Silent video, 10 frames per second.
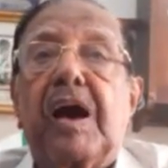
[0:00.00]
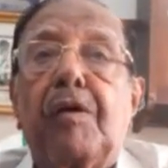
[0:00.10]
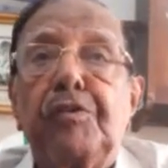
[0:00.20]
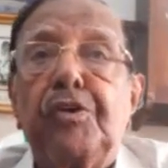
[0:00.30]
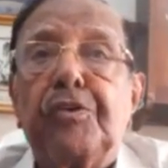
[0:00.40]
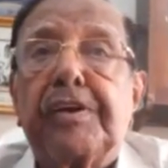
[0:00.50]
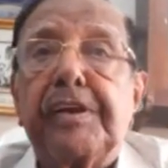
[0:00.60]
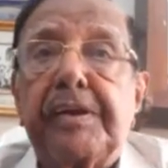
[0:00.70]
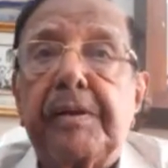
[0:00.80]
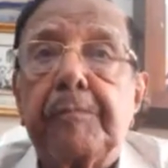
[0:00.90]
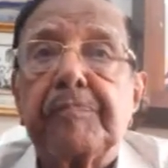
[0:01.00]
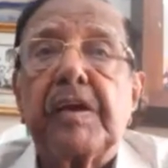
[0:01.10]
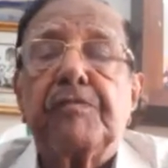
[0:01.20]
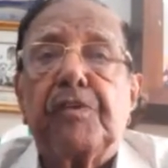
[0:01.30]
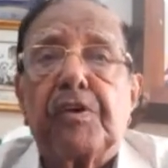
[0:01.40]
How will you treat
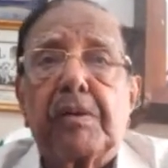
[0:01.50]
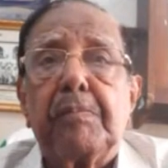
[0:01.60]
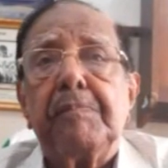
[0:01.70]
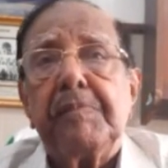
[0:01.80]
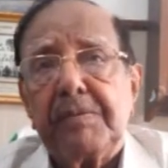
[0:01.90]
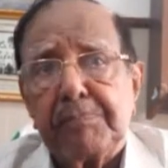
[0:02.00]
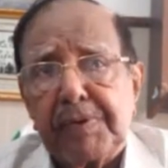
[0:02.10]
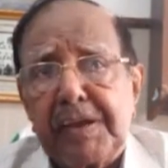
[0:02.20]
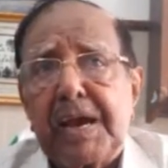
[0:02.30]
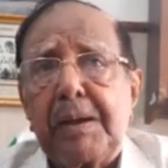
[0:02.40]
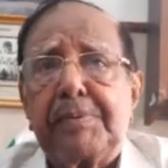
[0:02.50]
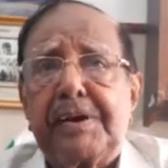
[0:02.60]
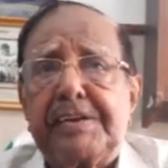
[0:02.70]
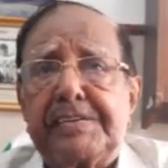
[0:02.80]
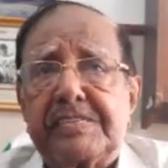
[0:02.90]
for a
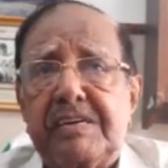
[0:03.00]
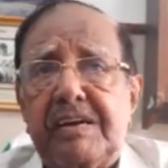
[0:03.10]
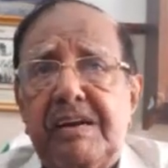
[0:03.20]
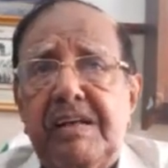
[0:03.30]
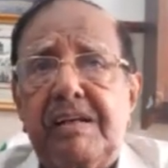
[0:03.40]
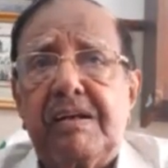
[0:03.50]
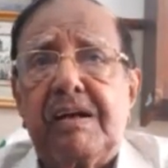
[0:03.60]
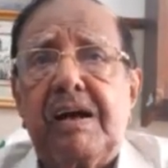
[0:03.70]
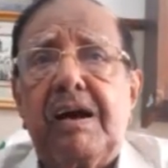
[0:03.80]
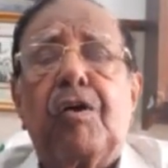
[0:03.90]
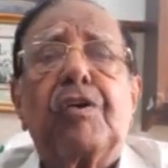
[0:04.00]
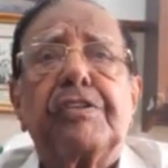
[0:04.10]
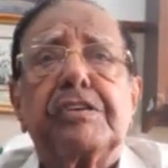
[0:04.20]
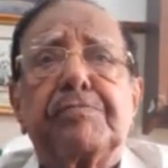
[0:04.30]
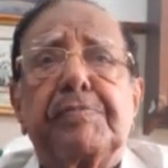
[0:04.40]
pre-hypertension? For
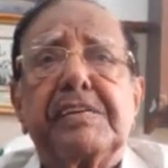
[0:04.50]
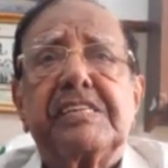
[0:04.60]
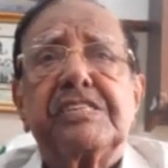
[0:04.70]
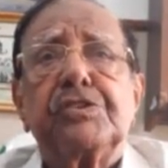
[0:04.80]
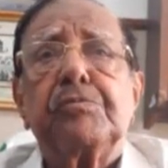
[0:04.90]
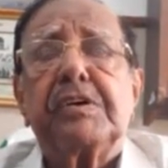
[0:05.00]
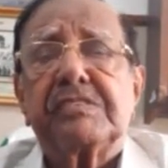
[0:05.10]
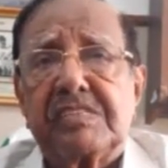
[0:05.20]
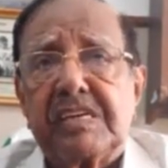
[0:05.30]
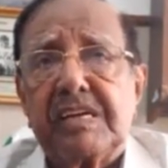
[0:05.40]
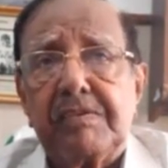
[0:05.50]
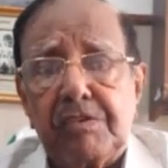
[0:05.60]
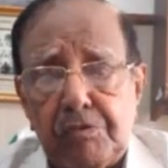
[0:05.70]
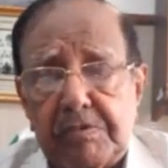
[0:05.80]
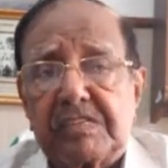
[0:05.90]
these patients, you must say
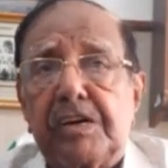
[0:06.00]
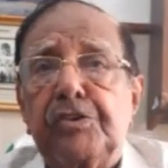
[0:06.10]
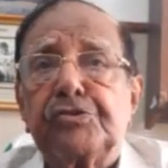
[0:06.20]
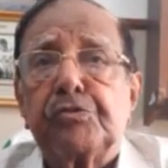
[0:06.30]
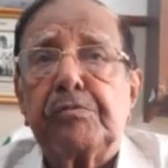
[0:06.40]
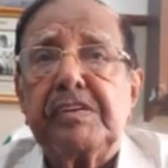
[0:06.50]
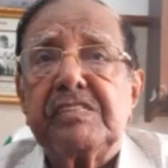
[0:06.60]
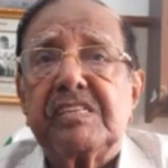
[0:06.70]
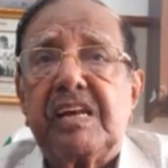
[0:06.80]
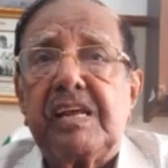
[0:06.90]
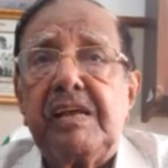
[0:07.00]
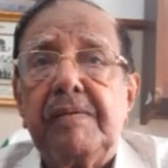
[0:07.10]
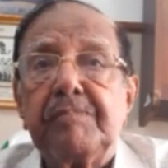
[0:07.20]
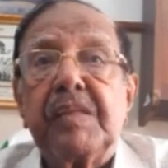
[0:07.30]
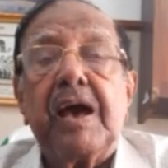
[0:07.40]
you must reduce obesity
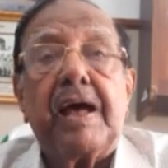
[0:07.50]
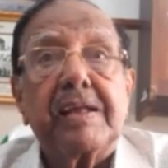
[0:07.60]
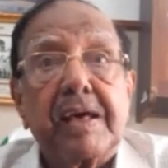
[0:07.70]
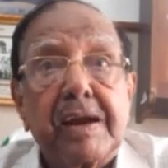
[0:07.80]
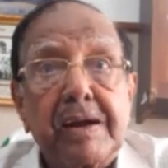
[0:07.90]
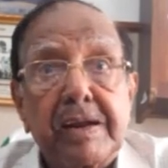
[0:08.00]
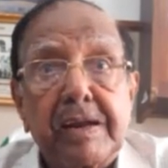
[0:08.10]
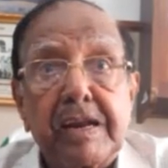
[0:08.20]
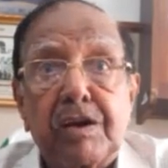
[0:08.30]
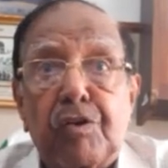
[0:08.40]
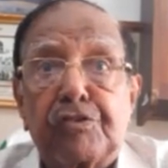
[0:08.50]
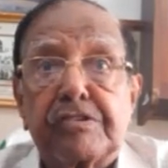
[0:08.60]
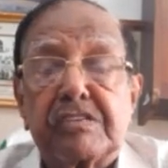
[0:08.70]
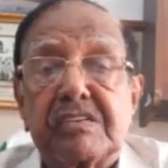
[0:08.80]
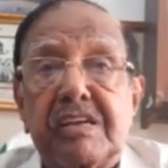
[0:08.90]
and hereditary
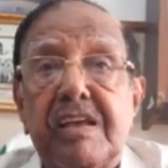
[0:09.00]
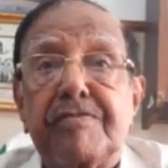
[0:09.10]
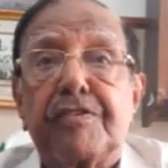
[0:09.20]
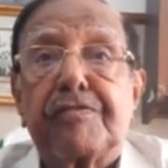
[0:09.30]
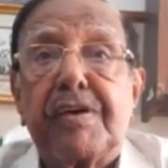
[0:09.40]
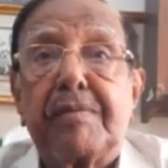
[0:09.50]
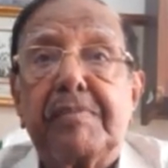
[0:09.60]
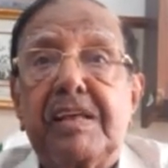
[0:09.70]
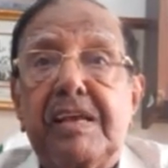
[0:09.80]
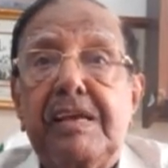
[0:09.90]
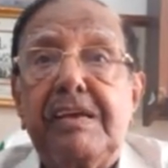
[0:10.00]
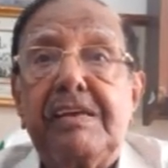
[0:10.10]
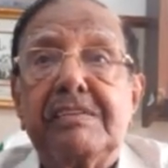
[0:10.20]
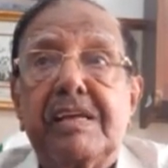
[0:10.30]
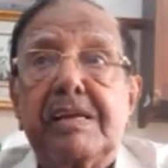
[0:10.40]
causes. If your family
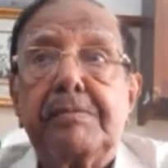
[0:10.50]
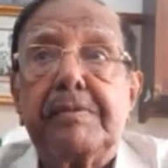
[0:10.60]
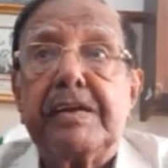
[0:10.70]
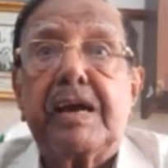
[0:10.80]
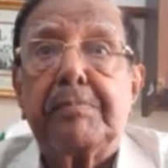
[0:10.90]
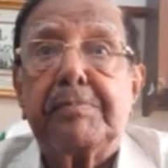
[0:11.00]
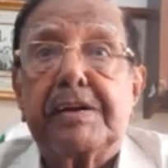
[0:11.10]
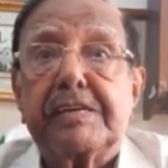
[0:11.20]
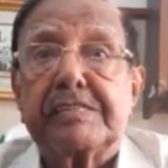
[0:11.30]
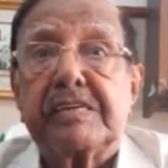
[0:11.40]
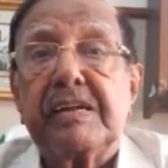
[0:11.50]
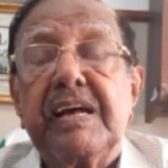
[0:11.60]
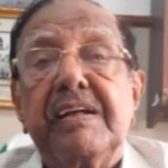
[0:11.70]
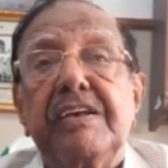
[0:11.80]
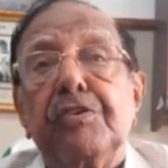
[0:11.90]
is there involving hypertension,
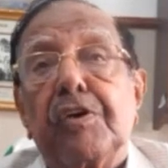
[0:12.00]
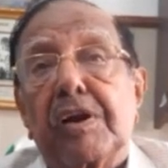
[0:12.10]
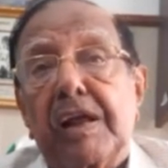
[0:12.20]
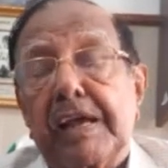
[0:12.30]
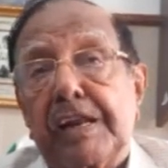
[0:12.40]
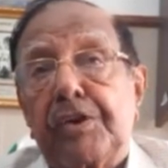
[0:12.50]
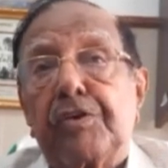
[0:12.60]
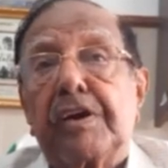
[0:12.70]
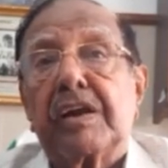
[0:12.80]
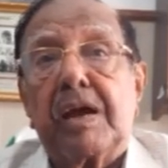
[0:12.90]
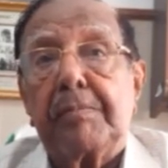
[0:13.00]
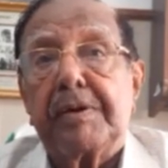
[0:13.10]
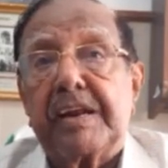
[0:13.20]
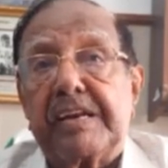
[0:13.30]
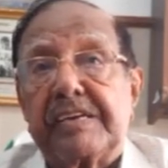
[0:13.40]
you are likely to get
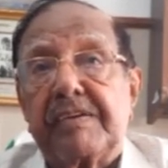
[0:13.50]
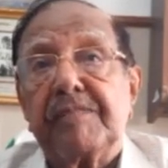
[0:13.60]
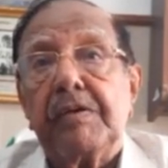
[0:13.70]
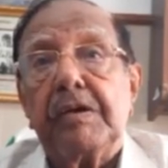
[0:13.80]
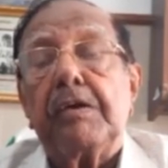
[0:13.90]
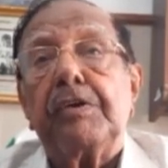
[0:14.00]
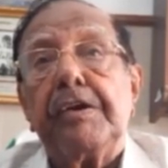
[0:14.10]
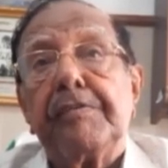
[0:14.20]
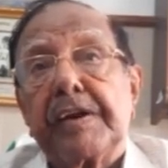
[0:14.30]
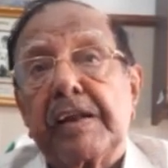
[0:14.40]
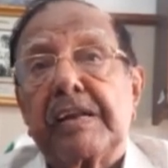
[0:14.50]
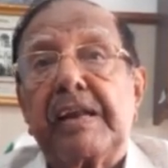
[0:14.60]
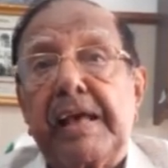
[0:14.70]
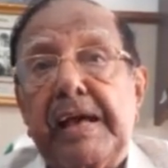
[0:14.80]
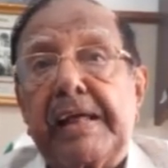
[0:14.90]
hypertension, and even at
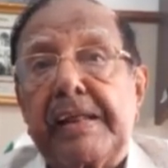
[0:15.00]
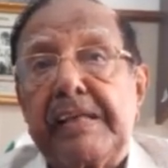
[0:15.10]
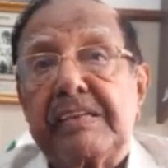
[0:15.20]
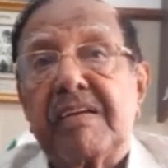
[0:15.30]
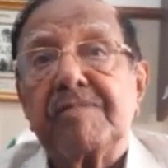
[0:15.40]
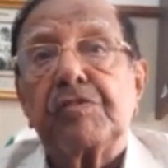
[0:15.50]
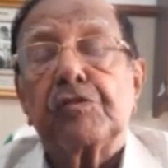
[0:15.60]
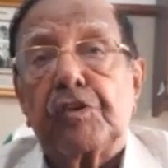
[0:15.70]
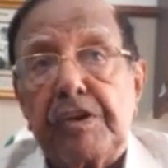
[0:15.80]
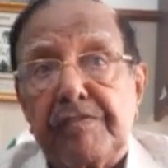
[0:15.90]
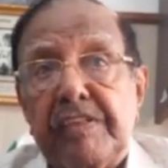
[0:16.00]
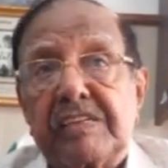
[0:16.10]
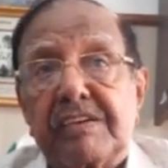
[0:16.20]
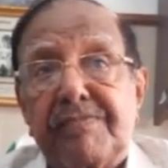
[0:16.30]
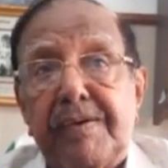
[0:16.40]
an younger age. So, if there
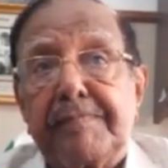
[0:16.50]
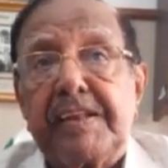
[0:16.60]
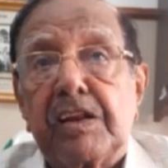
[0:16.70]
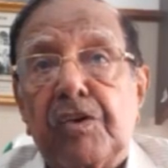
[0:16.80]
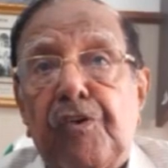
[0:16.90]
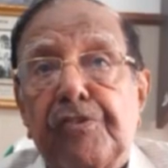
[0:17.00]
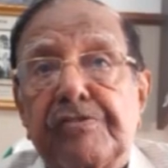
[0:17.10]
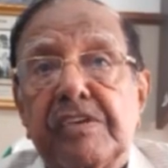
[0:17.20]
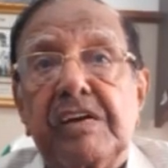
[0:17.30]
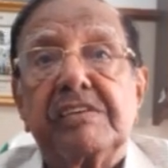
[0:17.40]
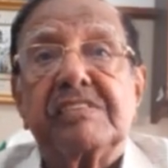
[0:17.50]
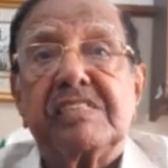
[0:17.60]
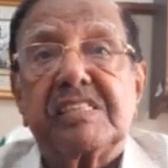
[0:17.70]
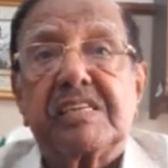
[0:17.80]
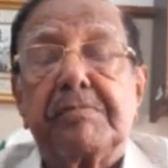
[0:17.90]
is a familial cause,
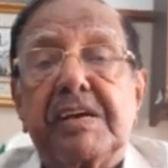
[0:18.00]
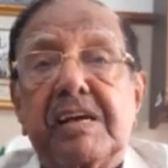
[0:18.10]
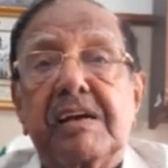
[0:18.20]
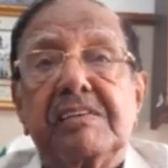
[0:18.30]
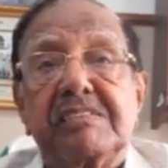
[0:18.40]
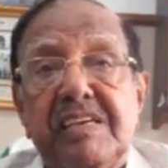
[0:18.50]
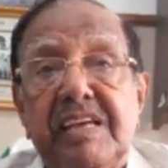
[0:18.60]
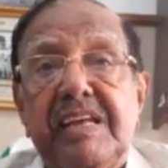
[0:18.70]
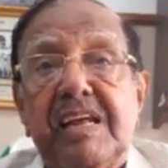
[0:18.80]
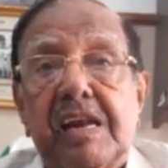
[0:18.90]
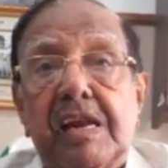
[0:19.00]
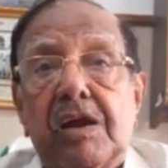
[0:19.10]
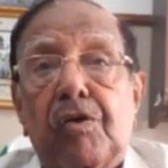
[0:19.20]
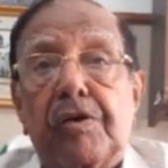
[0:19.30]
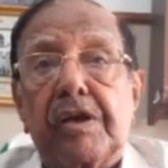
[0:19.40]
systemic serial
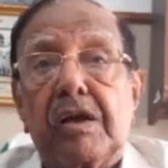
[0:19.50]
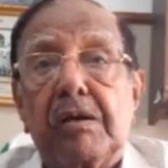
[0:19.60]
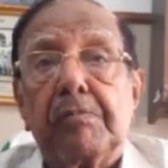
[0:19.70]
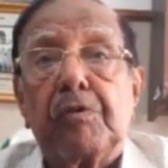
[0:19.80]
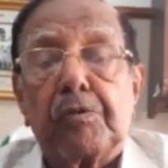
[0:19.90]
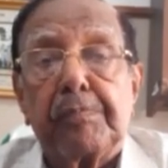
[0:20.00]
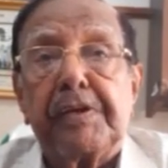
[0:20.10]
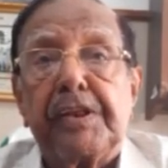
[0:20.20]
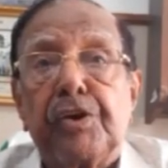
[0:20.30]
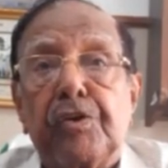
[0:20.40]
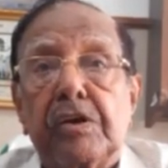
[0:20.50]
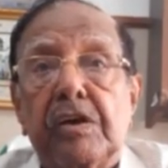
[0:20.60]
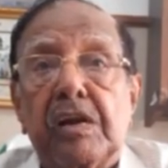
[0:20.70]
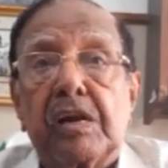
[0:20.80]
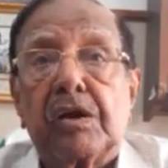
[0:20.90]
recording or
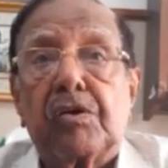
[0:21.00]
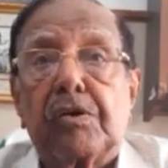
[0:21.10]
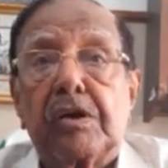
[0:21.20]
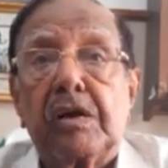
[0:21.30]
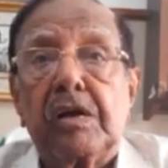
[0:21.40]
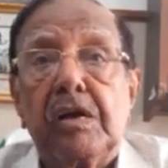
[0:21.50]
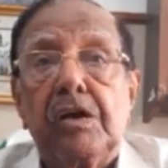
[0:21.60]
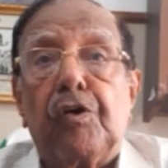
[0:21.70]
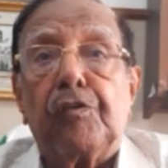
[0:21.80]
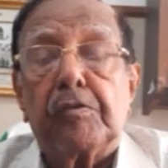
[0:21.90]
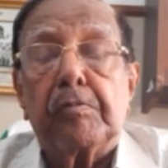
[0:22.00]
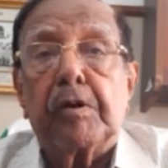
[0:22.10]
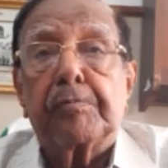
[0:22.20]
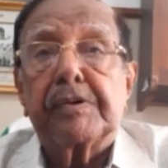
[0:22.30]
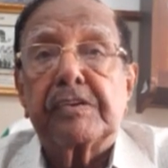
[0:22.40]
periodical recording of your
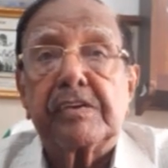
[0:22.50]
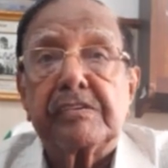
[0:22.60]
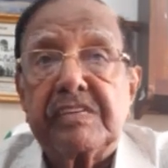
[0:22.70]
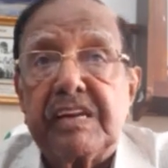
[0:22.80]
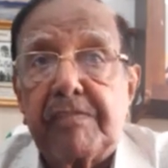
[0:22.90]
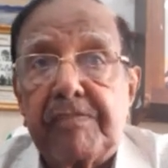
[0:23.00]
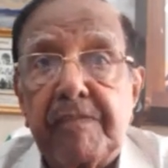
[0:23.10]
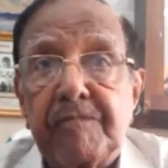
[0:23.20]
blood pressure is enough.